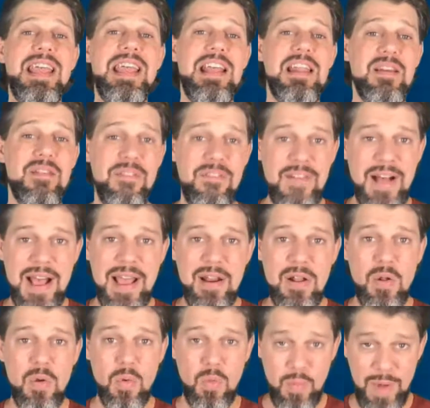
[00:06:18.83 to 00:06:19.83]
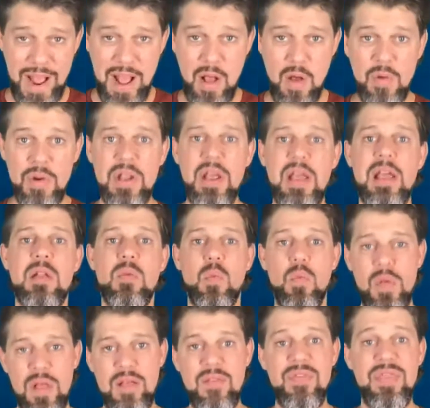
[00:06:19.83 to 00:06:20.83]
in the final round, and
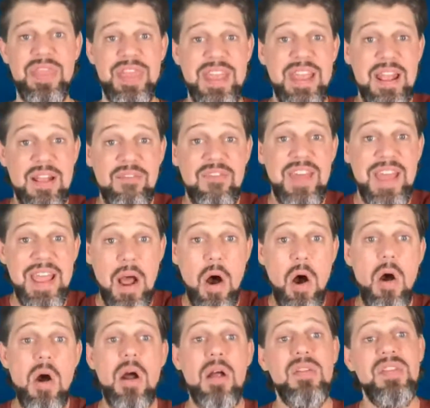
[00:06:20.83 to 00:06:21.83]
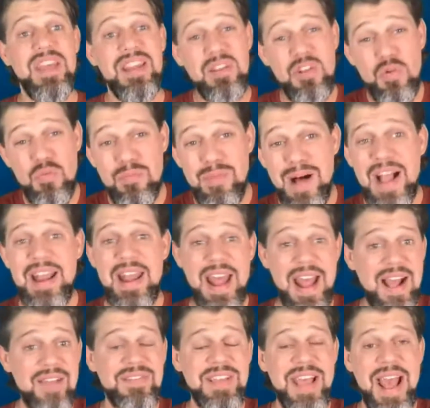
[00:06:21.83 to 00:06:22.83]
if they are, then you might
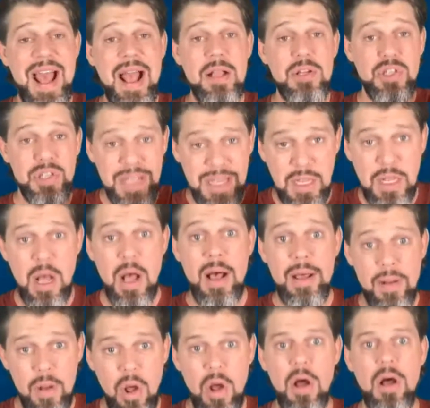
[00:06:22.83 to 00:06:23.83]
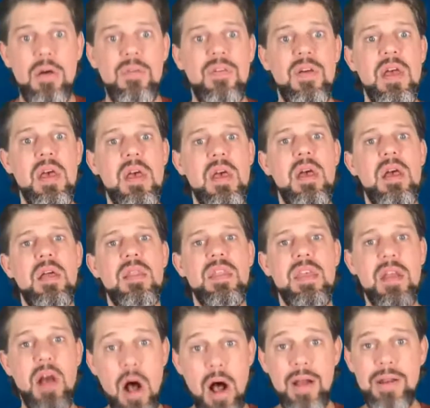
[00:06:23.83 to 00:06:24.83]
have to actually cut off
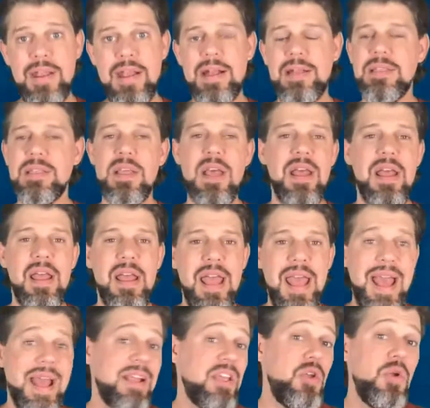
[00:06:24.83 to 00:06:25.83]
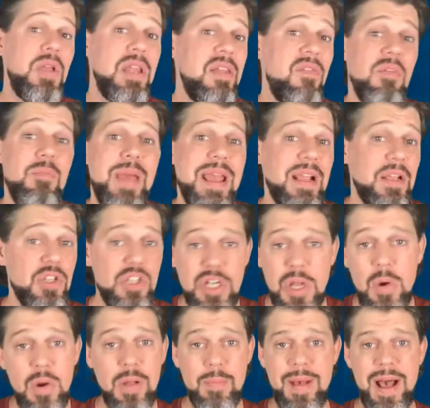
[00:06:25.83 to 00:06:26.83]
the audience. Heck, you could even make a
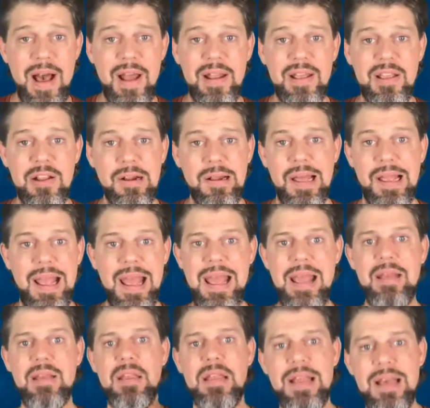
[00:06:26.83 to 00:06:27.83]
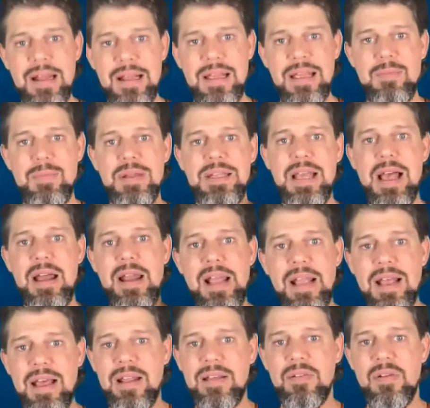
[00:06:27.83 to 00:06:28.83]
joke about it. You're like, hey, you got to keep it down. I
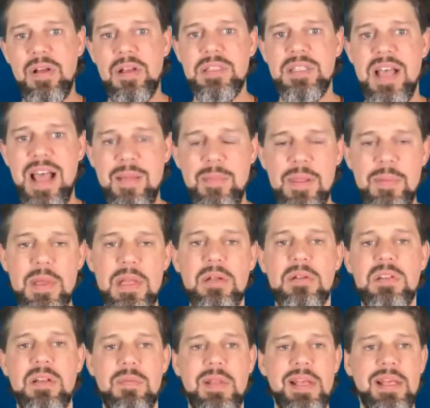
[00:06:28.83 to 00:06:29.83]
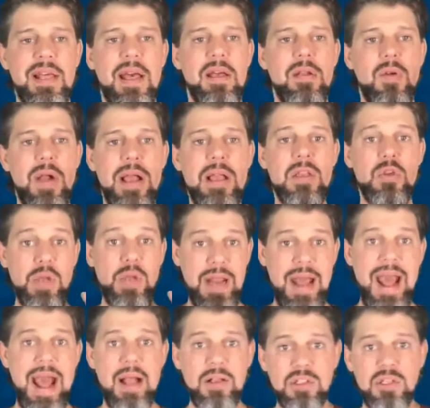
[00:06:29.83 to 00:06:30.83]
got a time limit or something like that, right? You
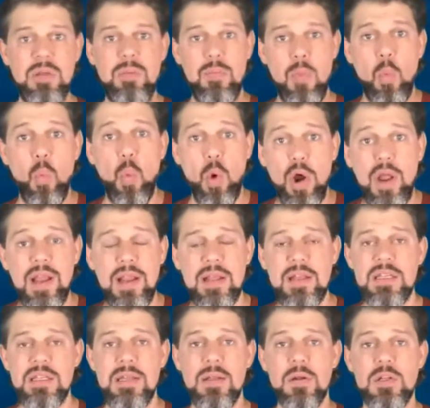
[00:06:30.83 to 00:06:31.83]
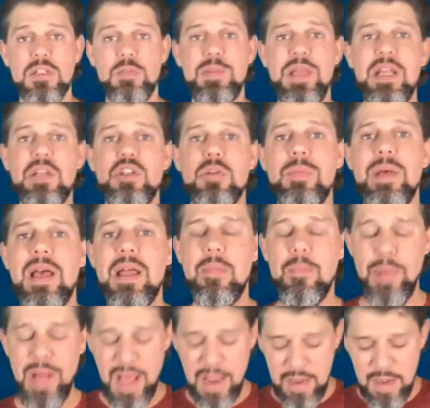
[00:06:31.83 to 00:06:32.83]
could actually work it into your speech a bit,
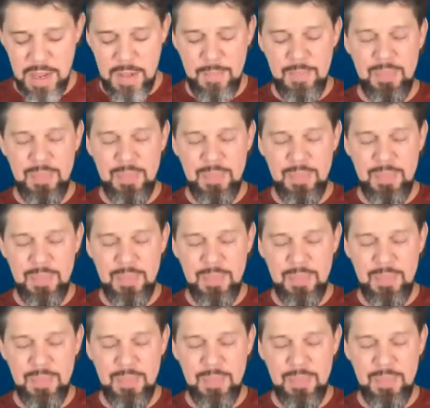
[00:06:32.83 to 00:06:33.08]
but